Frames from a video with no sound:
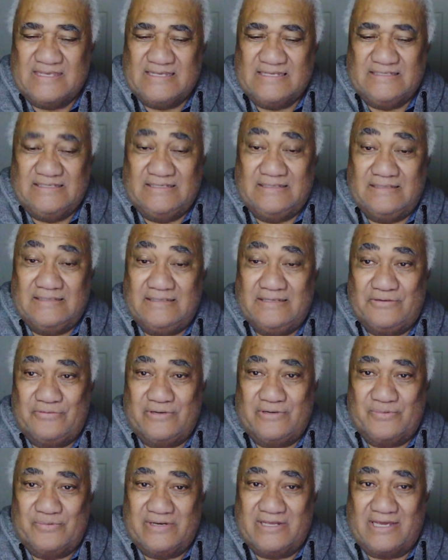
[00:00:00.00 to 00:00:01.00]
illiterate
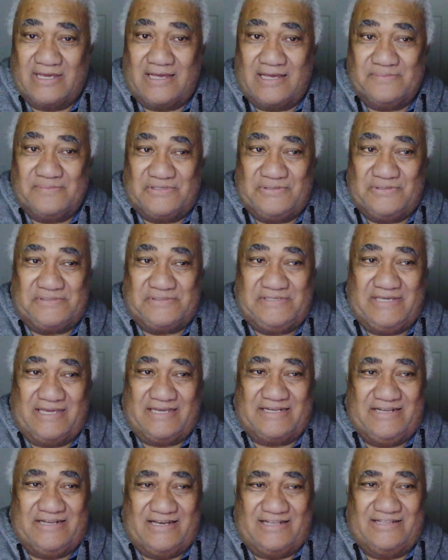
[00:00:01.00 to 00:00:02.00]
when it comes to
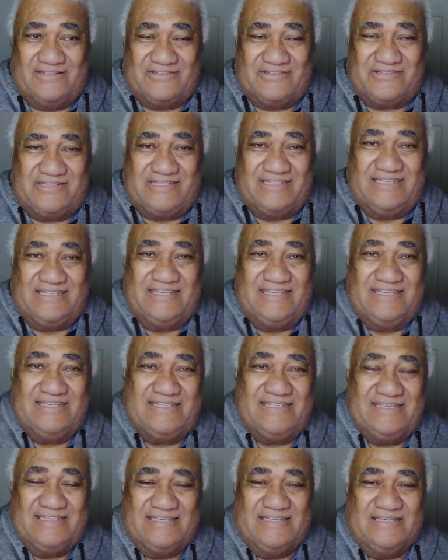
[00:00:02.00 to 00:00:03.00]
technology,
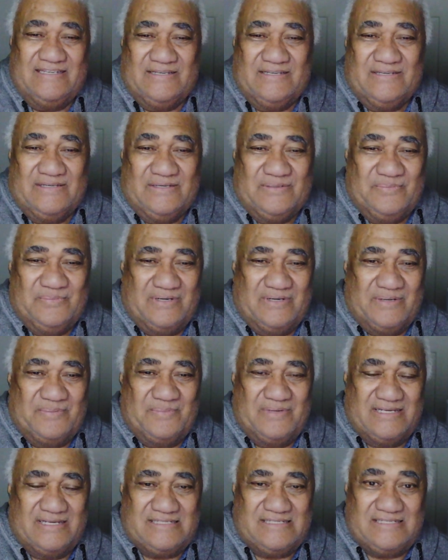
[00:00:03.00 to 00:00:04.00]
but
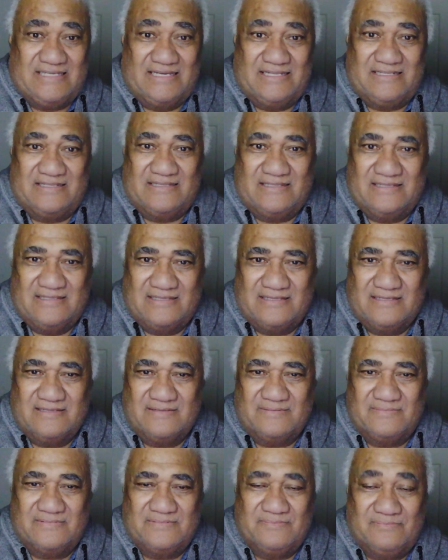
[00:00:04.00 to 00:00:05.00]
my son,
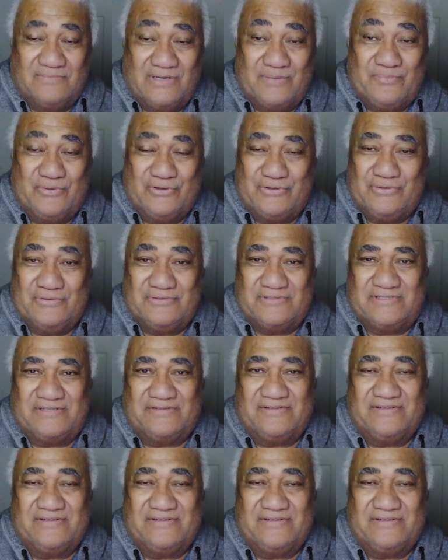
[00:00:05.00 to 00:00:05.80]
my producer,